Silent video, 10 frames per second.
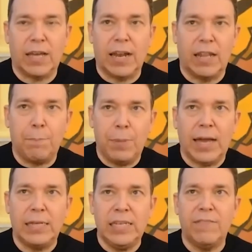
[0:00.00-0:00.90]
So, the kind of the
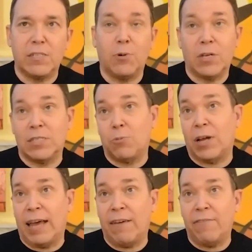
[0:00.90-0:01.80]
big idea of this book is we're
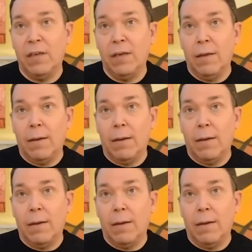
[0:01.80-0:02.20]
going to have